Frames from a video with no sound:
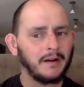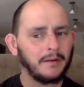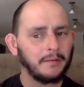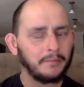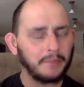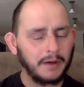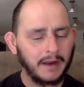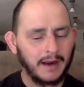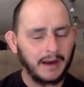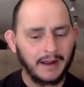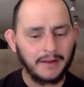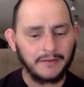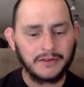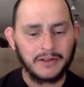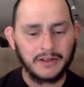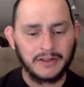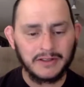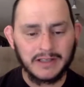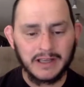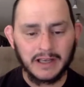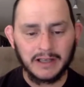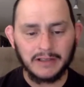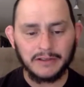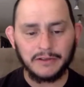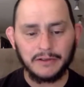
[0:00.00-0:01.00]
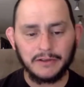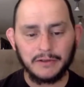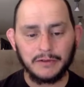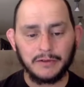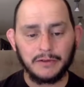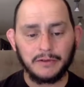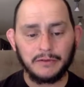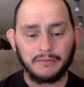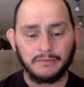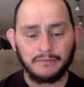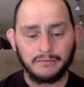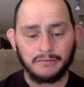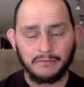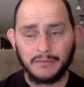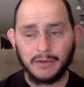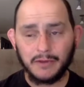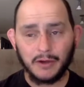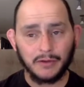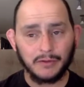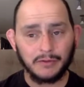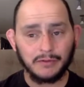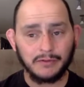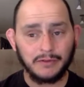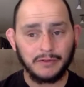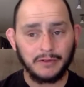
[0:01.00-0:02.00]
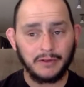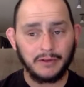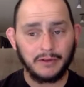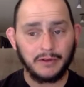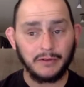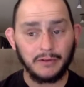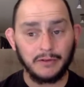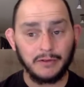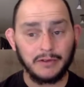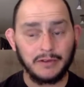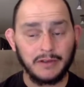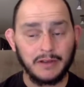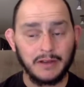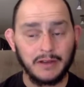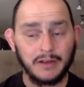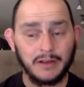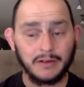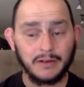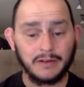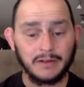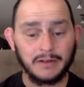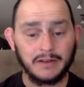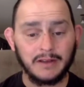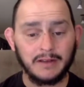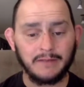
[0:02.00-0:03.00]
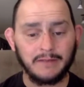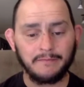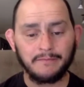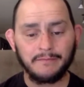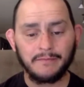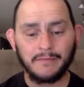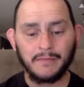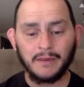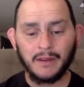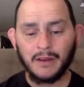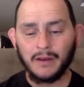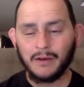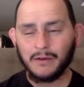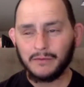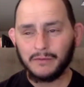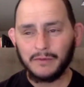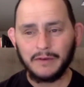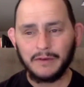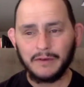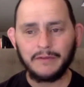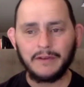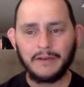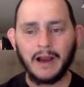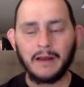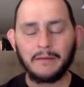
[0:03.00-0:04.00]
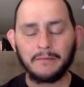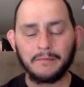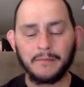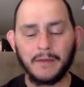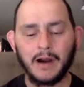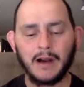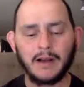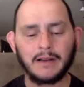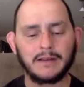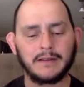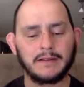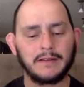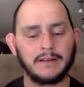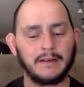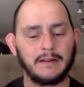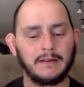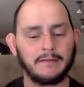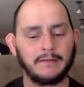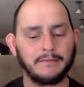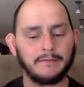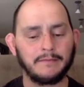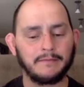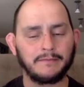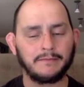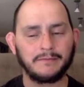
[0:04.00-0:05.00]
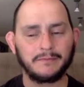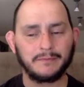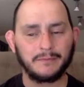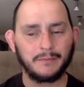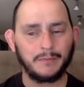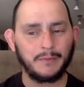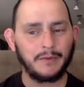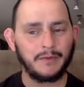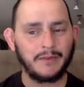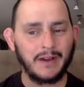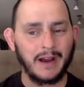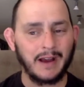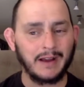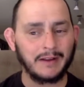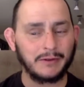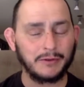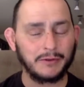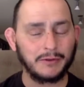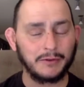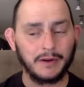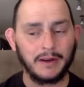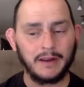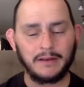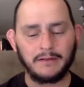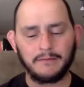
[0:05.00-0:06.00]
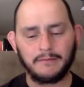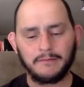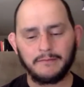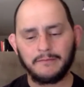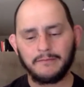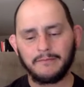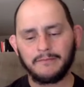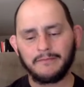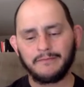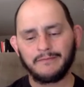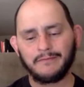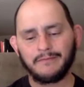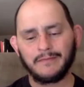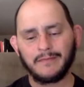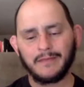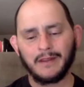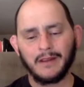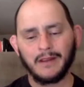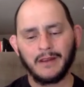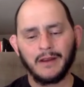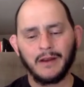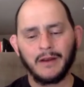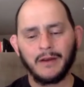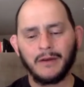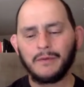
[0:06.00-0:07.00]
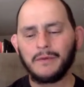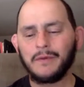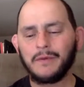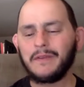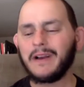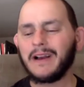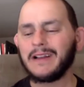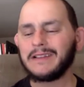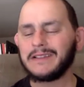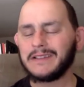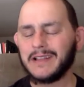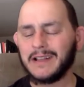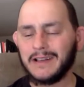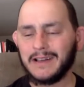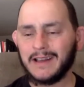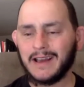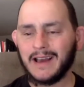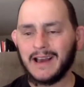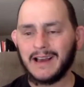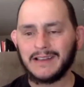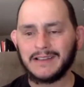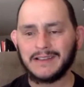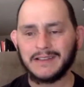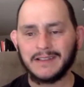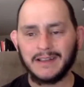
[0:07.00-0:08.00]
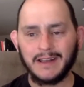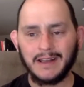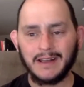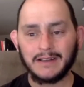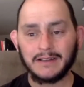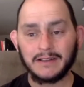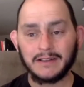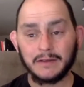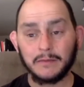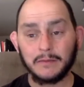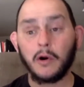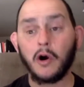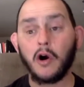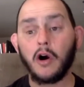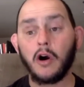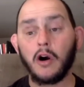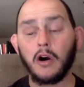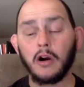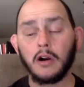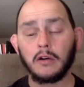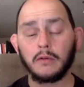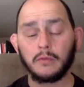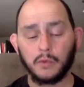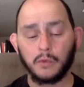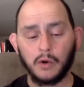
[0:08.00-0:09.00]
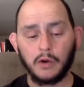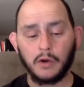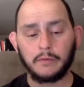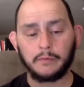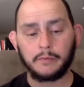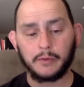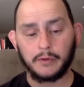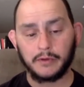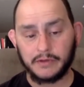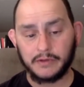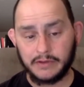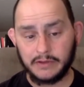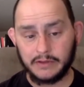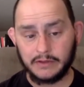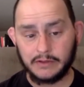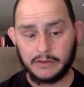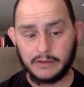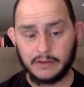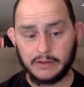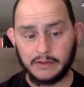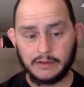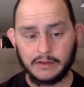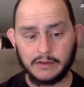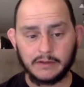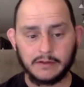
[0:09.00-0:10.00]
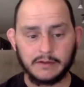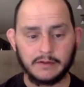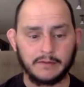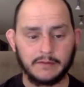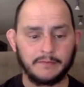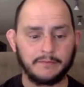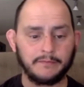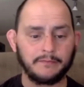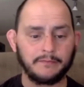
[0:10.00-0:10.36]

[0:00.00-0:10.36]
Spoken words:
But I have to tell you, though, UUCOC, we've got moxie, we've got grit, we've got tenacity, and some hard won persistence.